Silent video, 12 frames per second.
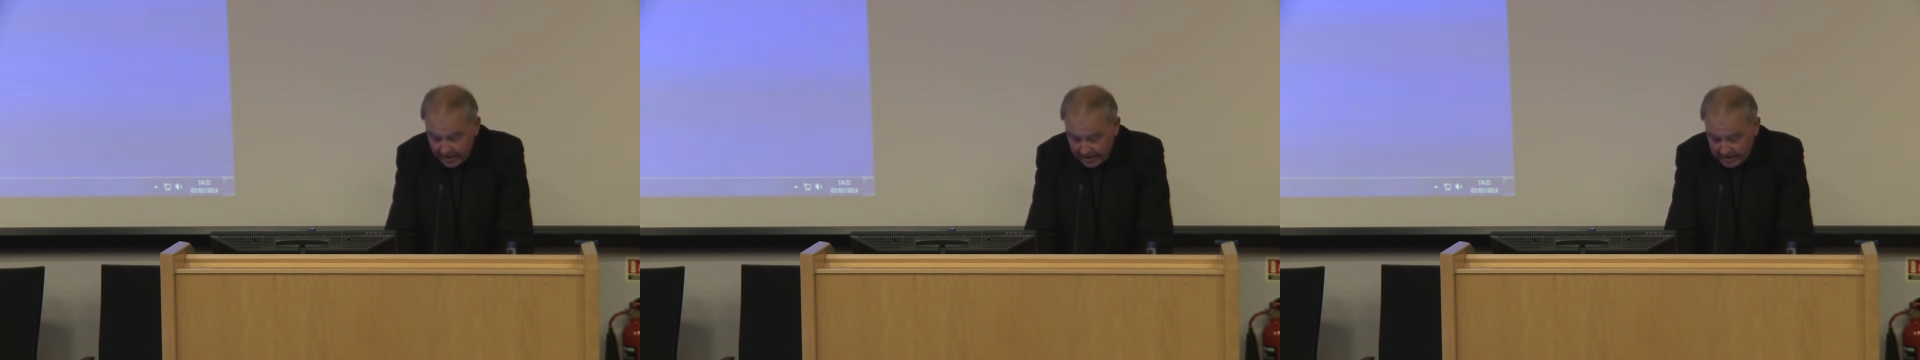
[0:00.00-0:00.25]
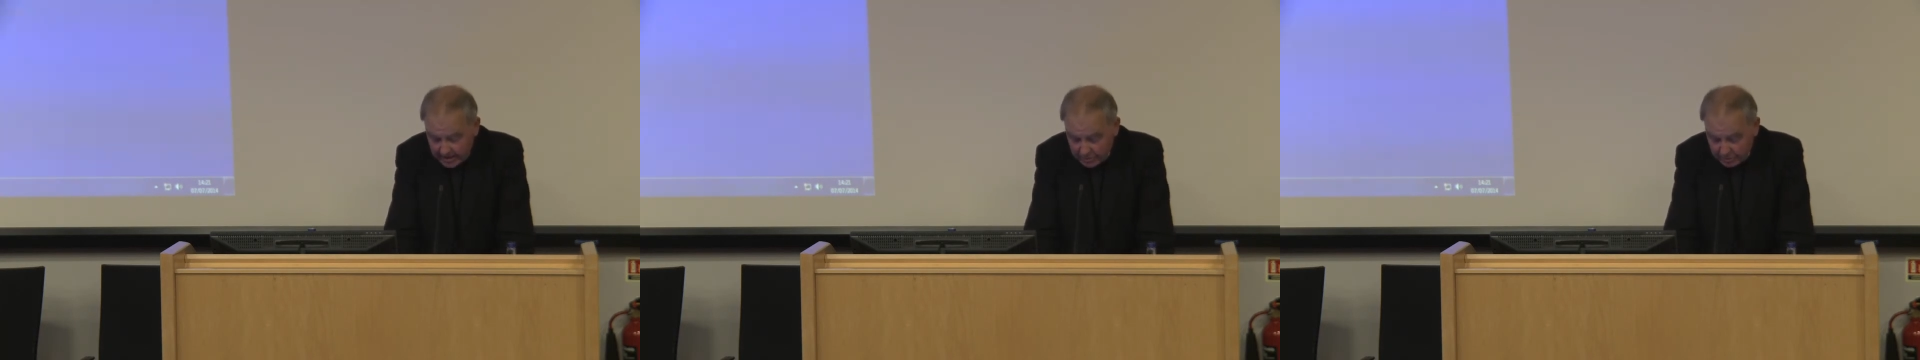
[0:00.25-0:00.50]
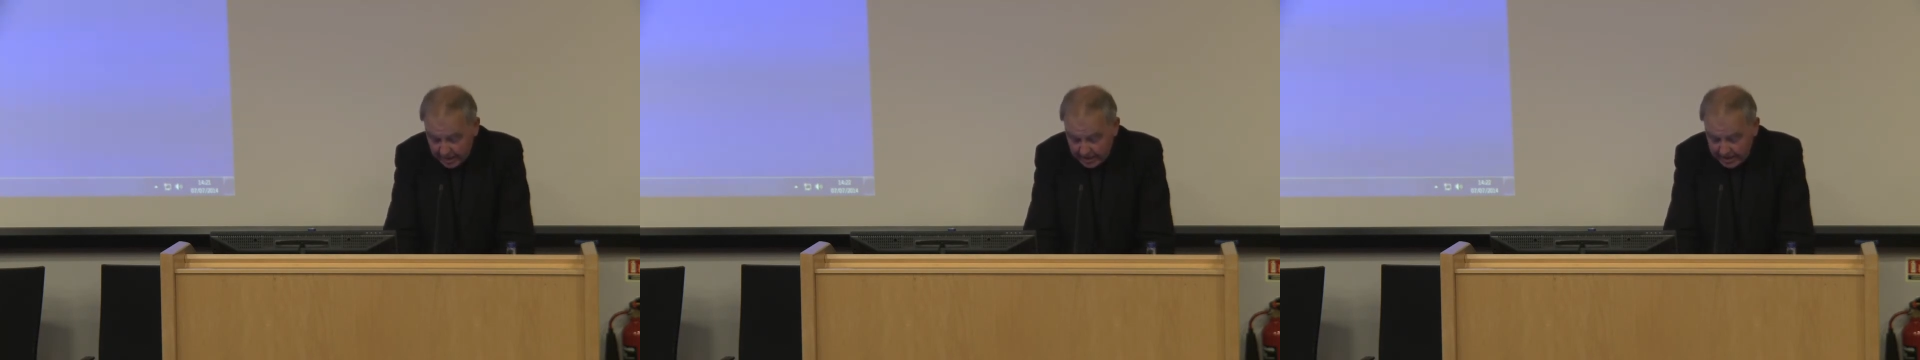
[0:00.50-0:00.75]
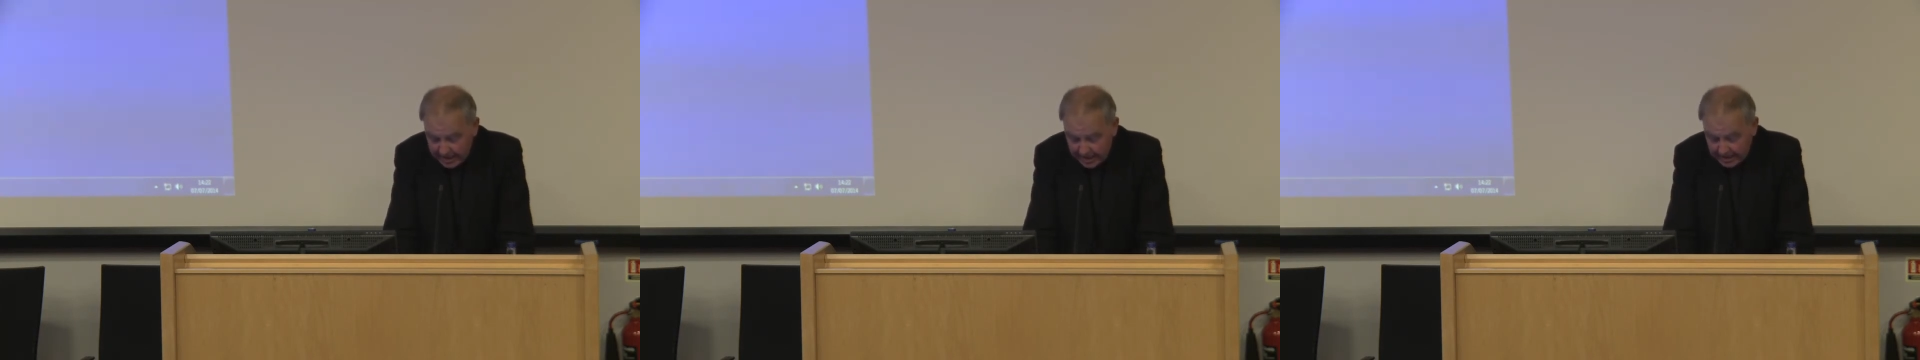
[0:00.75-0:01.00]
And this is where
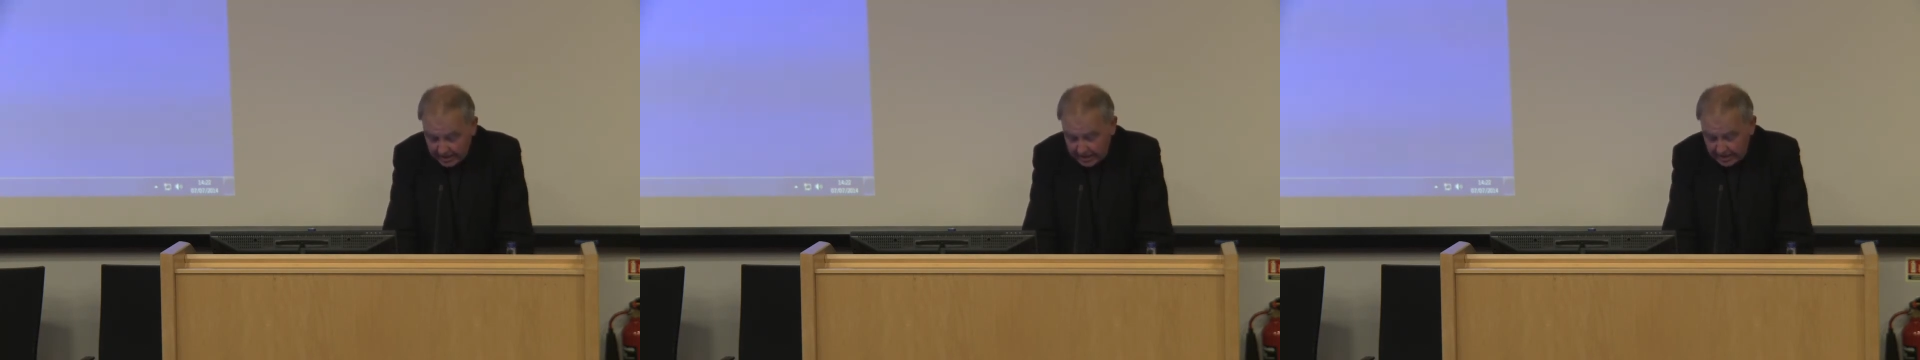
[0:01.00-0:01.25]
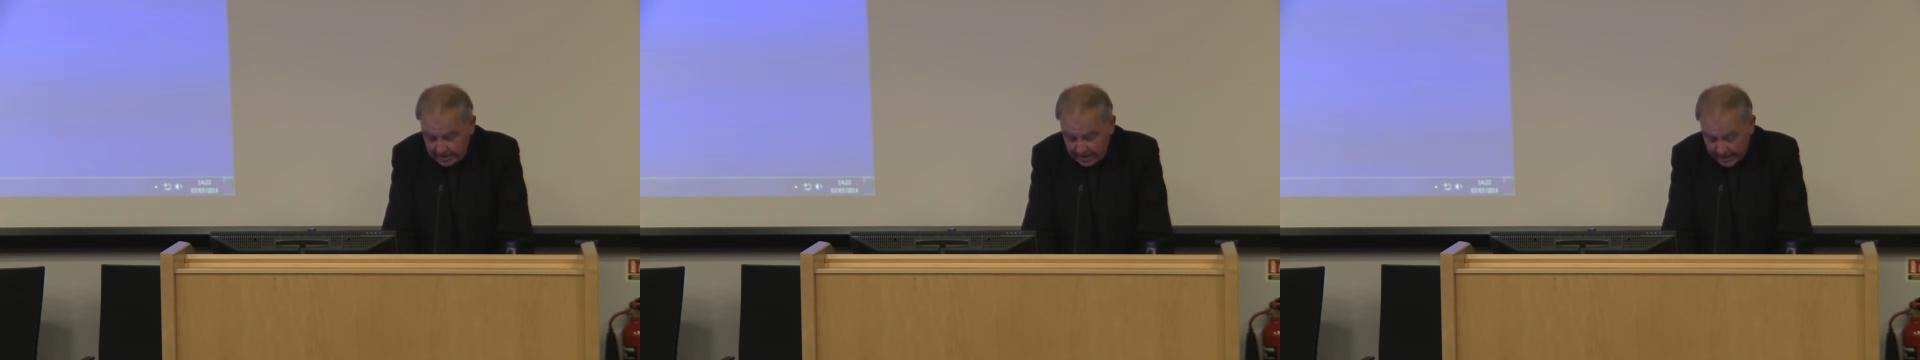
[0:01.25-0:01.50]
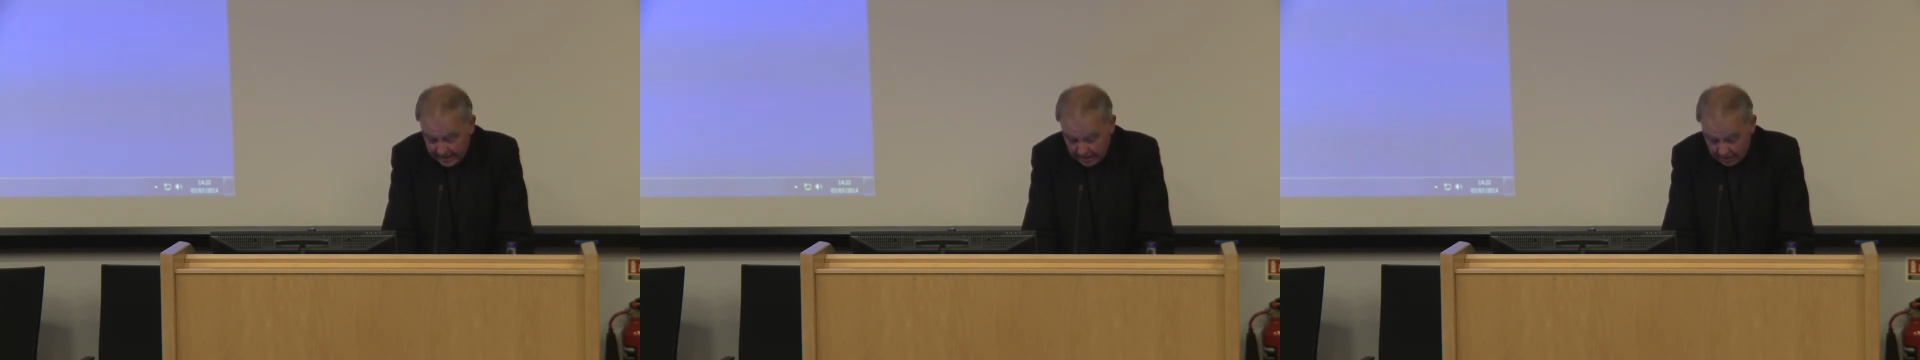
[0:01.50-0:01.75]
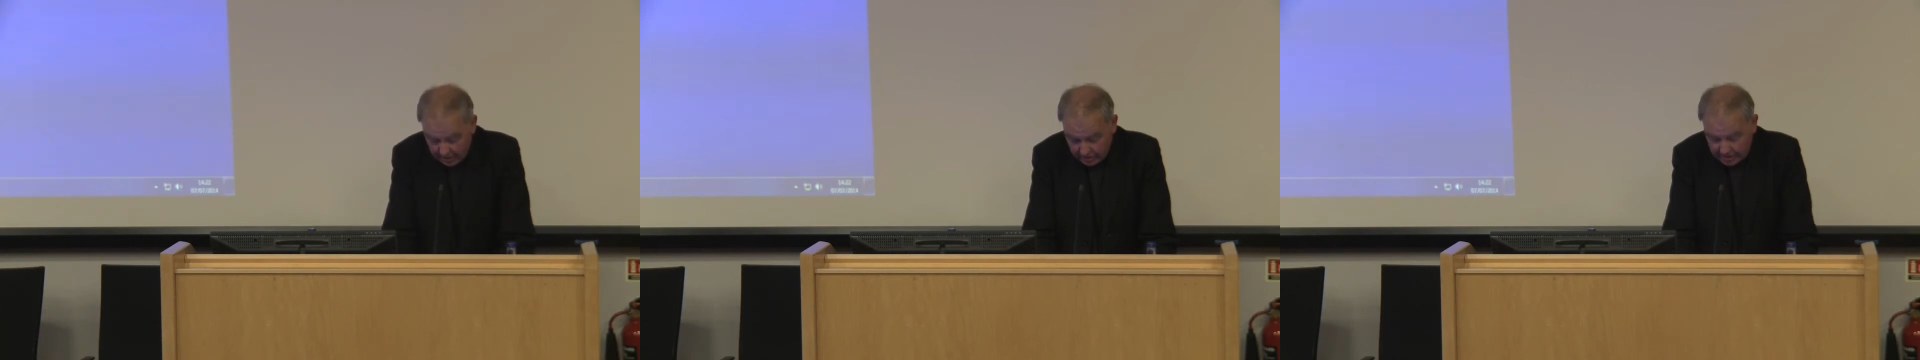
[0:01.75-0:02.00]
the inner
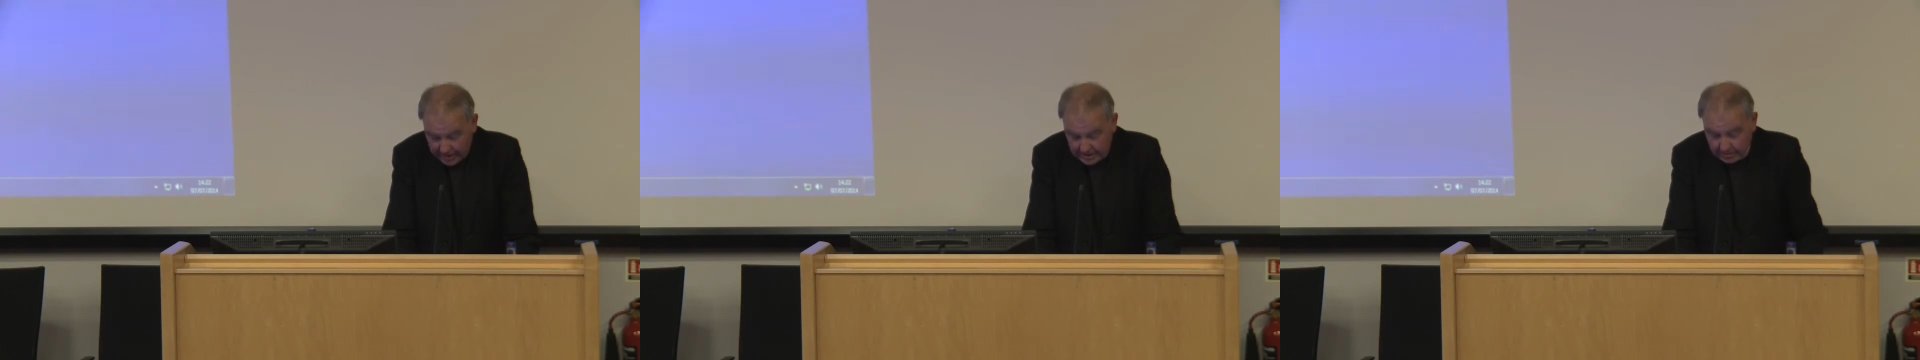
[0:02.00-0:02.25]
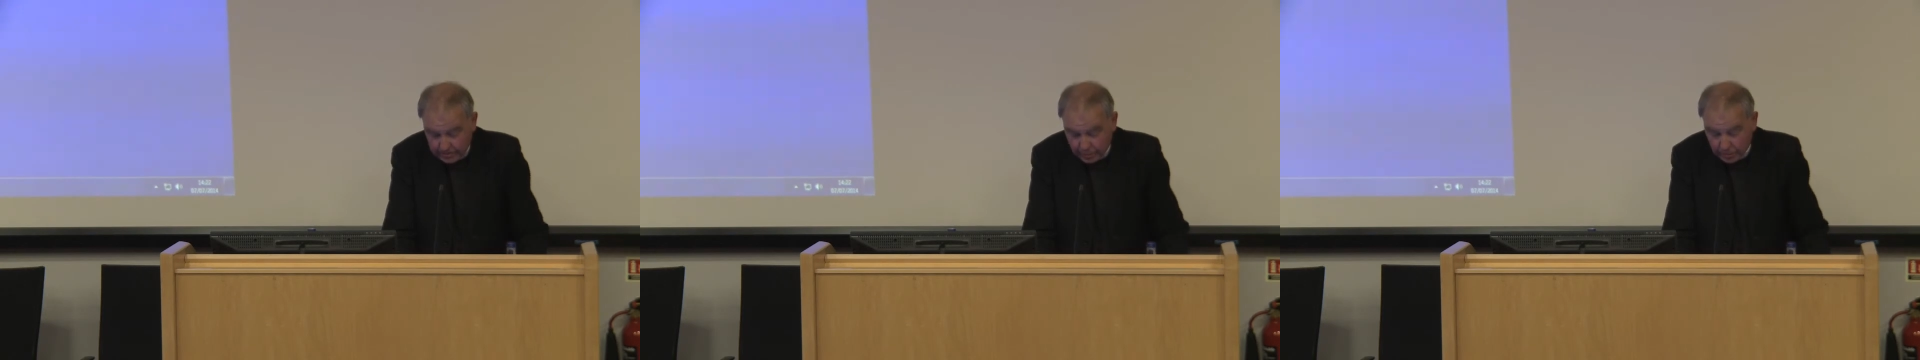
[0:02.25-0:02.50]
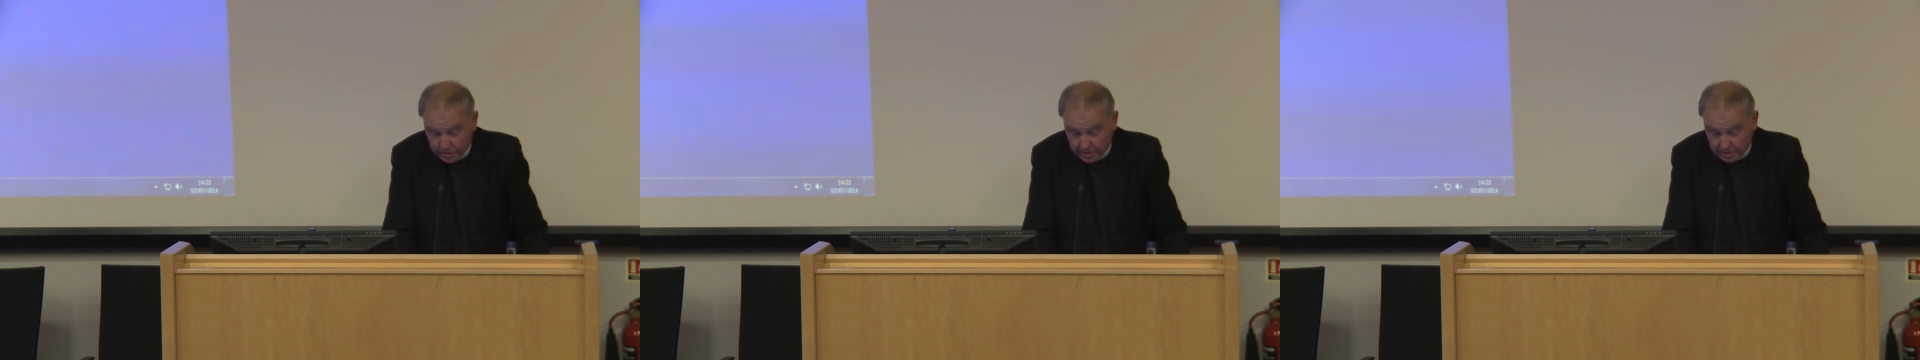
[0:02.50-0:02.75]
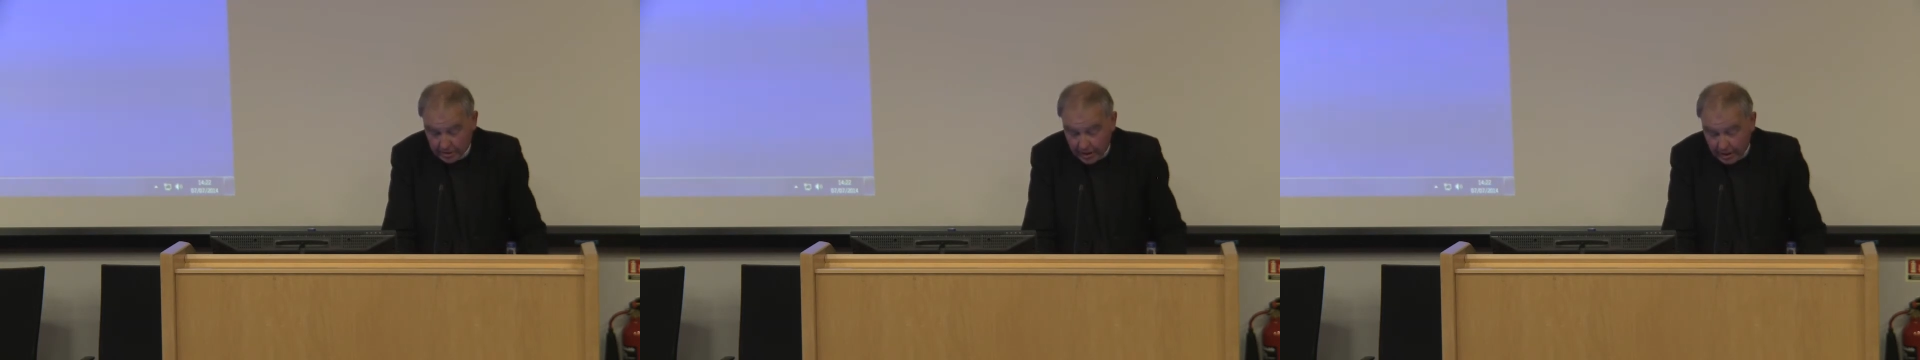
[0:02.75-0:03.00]
dialogue is
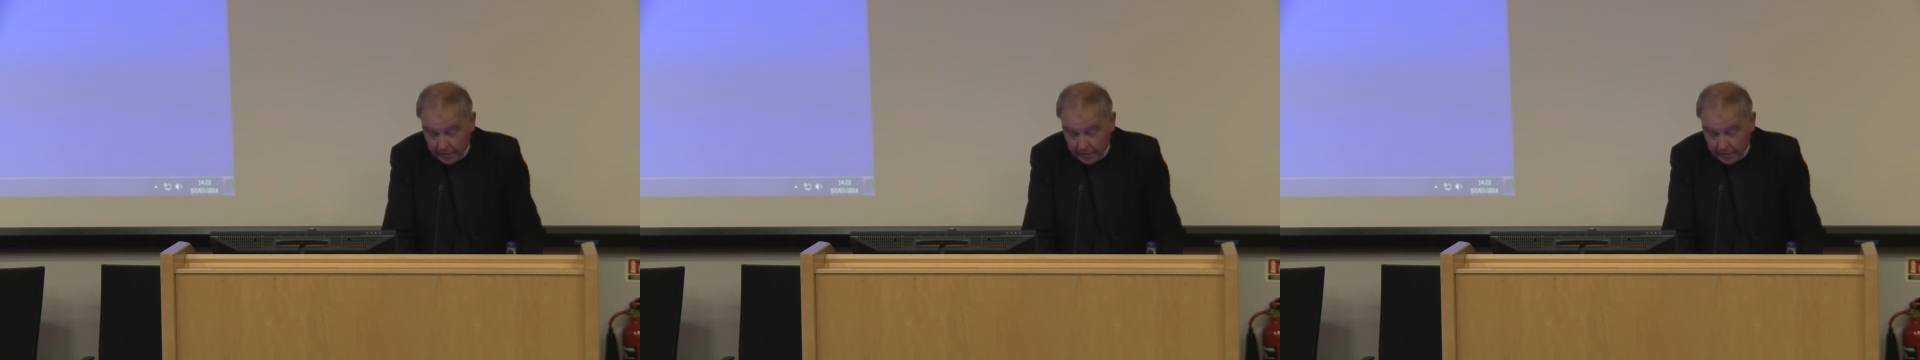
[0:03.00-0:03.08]
important,